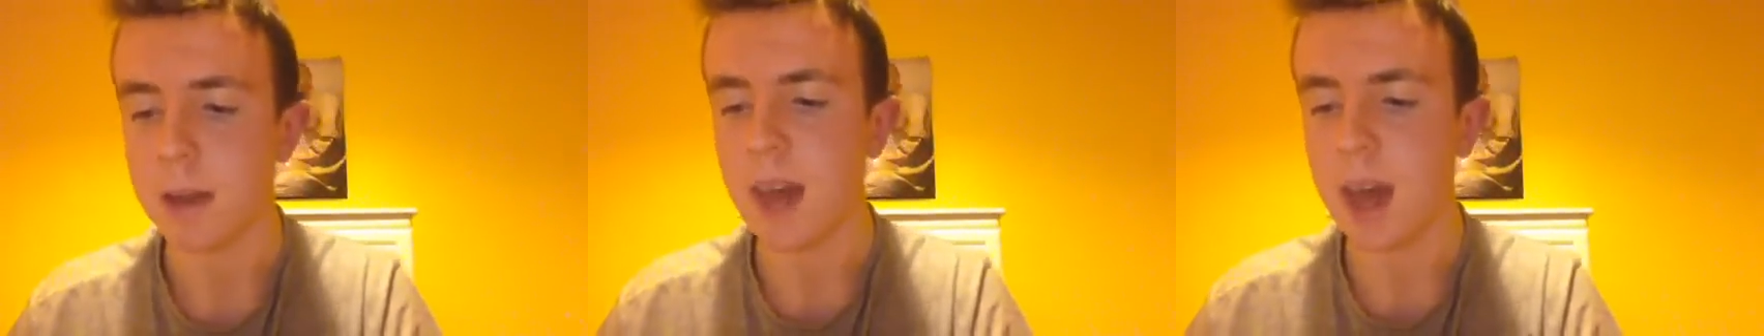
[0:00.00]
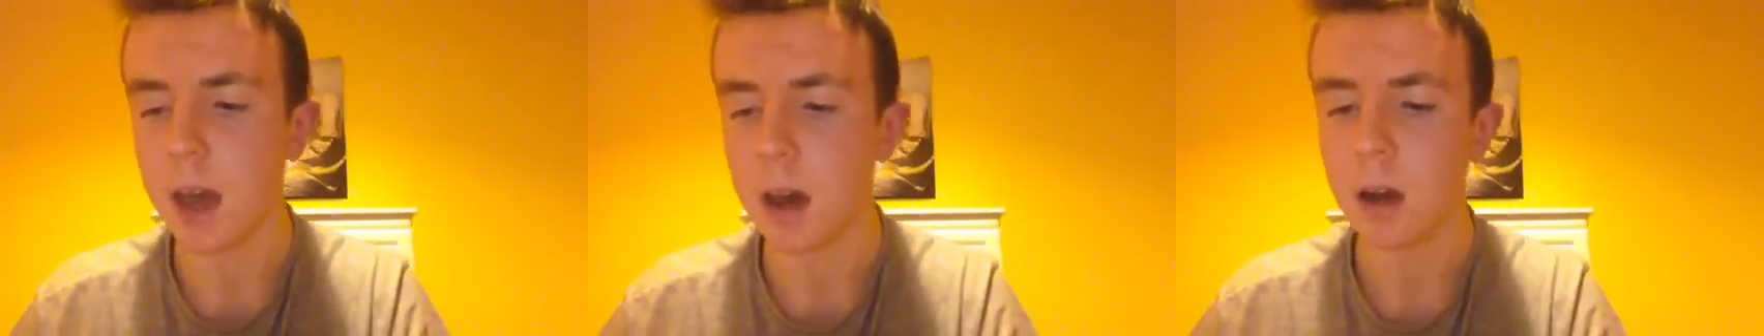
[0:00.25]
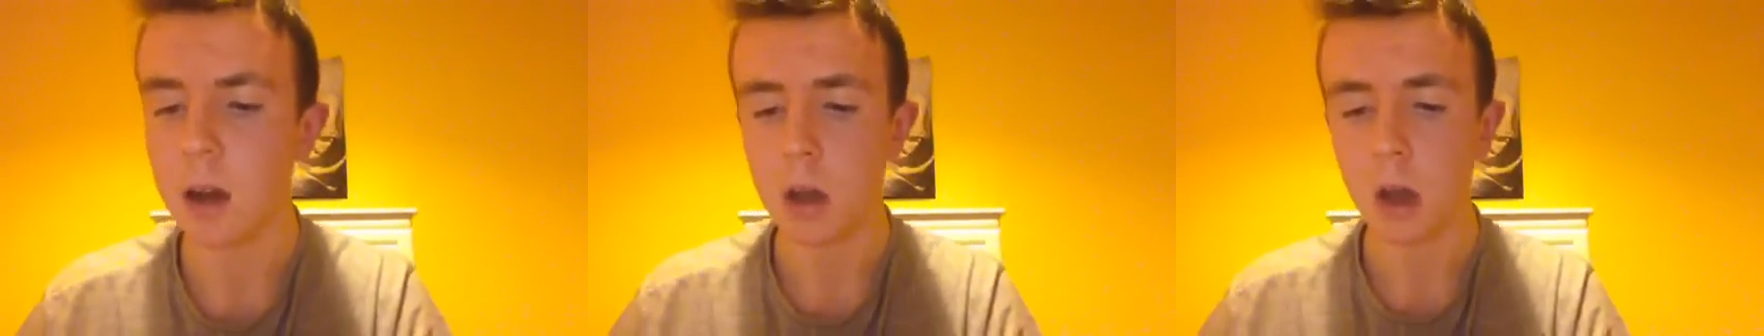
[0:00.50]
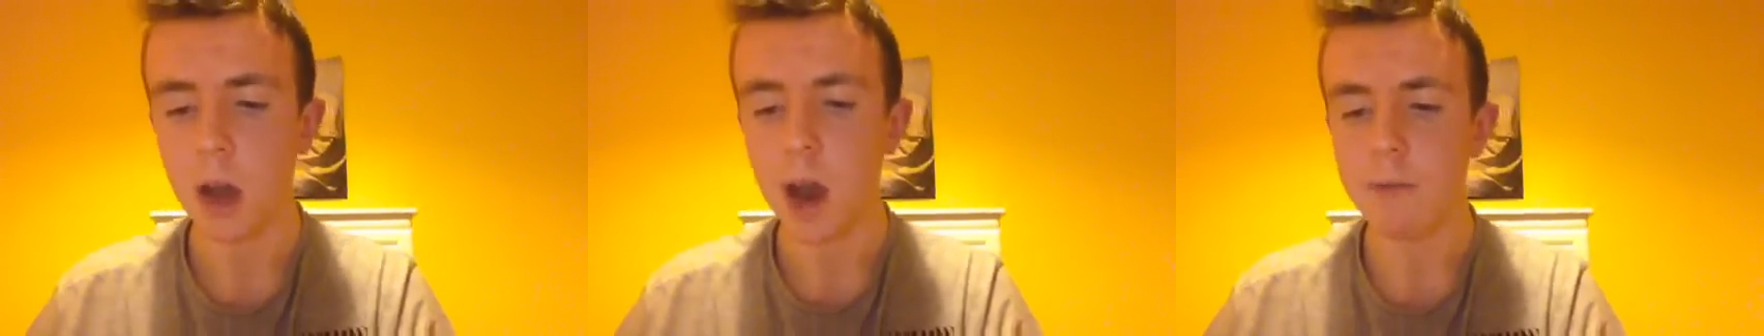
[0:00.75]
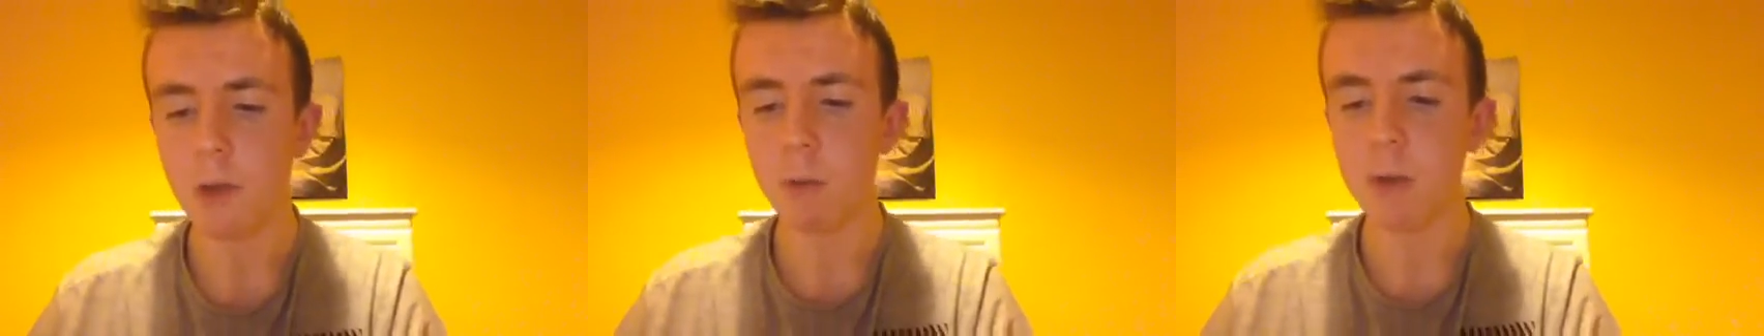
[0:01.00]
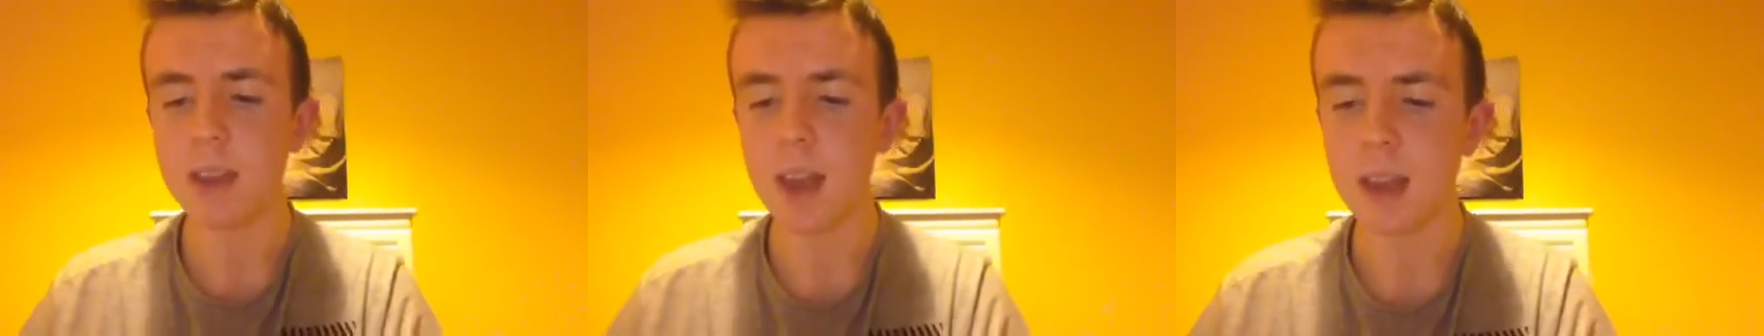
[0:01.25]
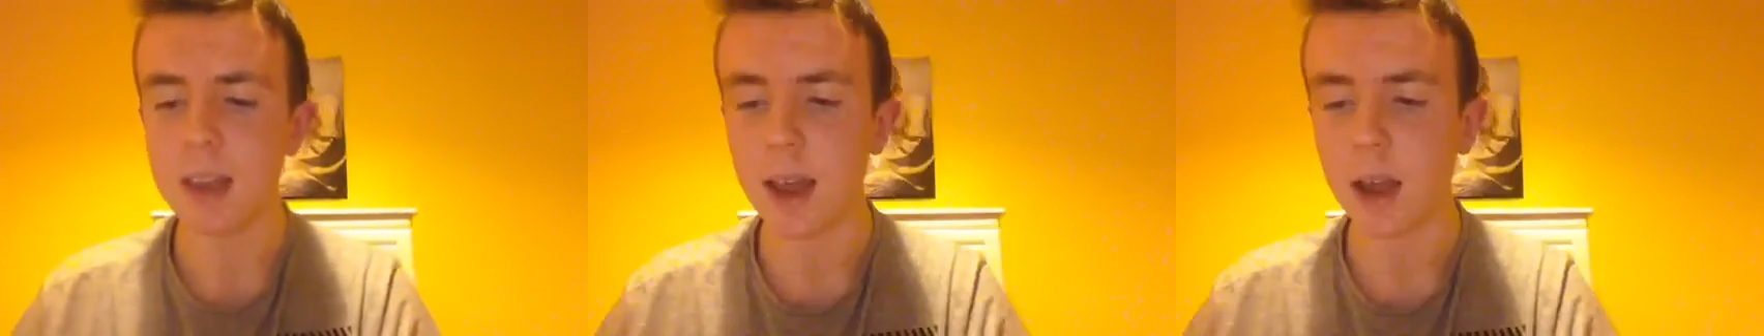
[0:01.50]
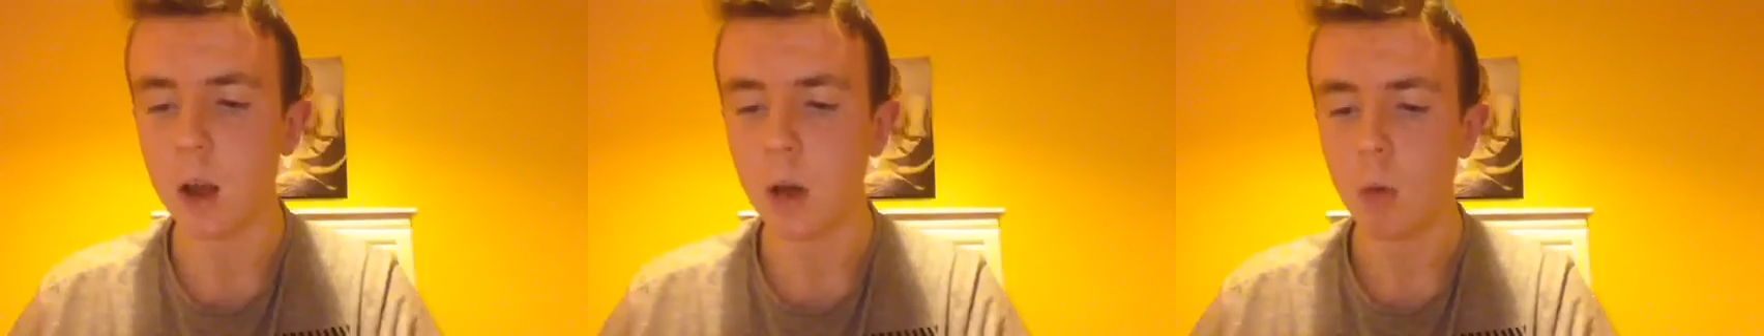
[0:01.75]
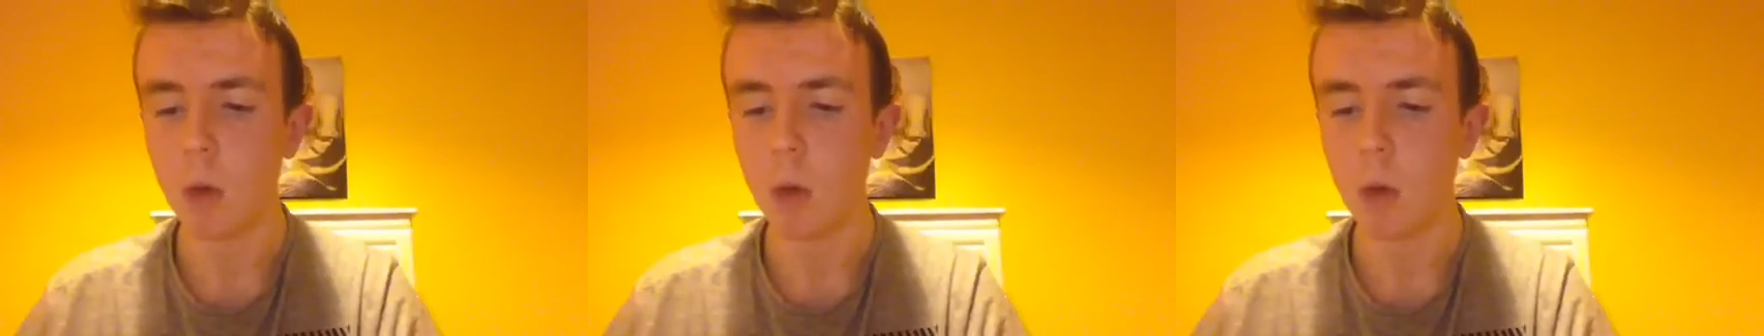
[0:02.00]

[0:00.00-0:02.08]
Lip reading: Yeah, after we did that,